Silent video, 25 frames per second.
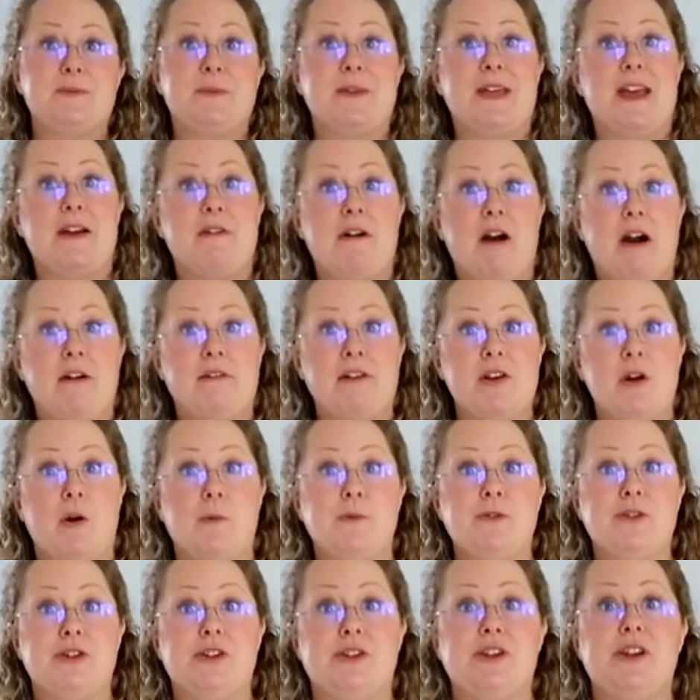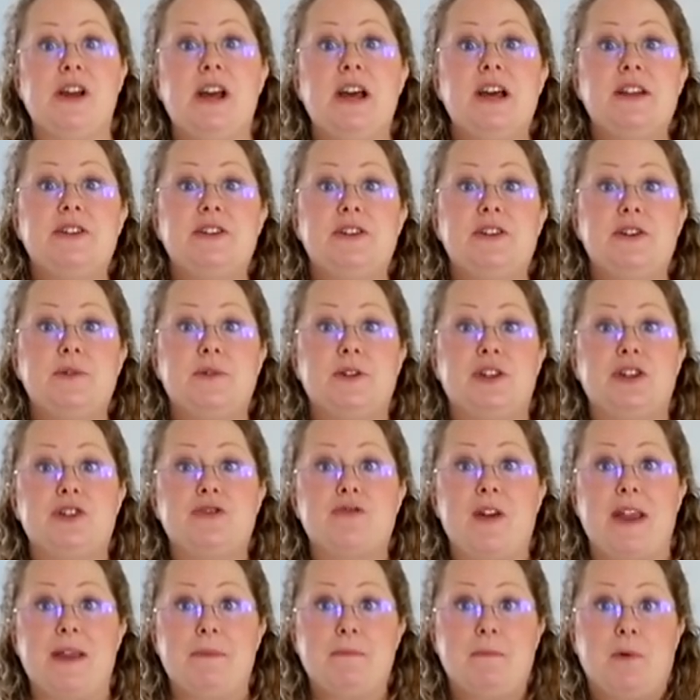but there are an option to do a
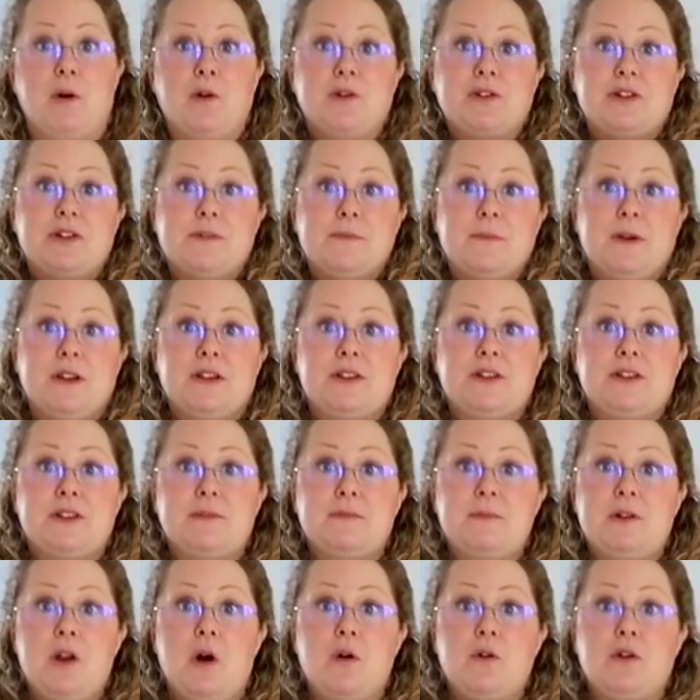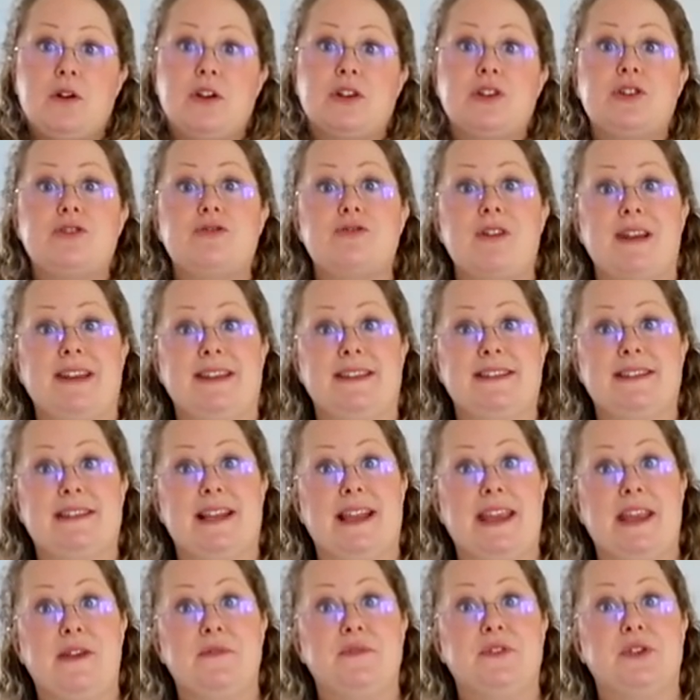straight bottom and some longer straight
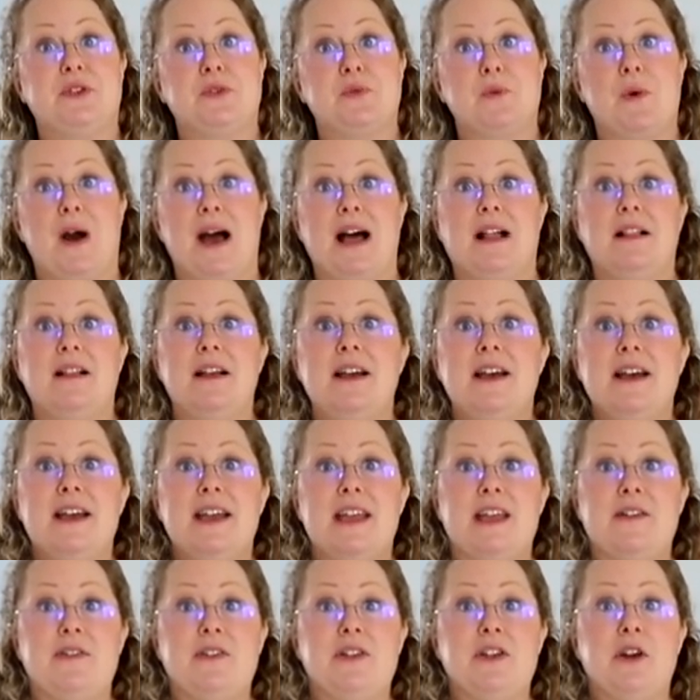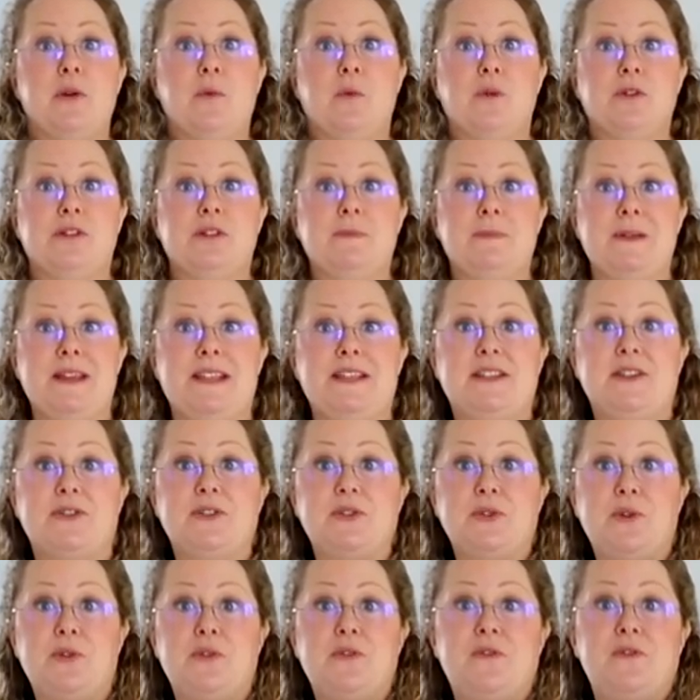sleeves as well if you don't want to be so
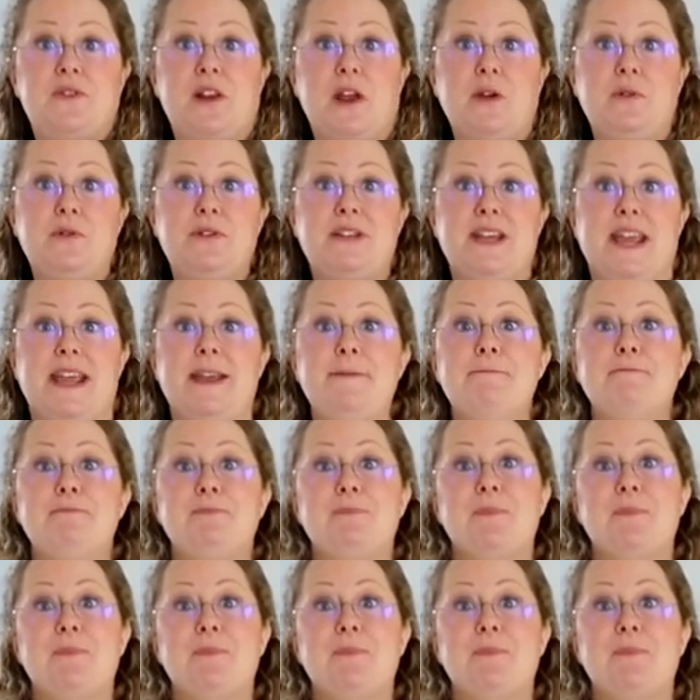sort of floaty.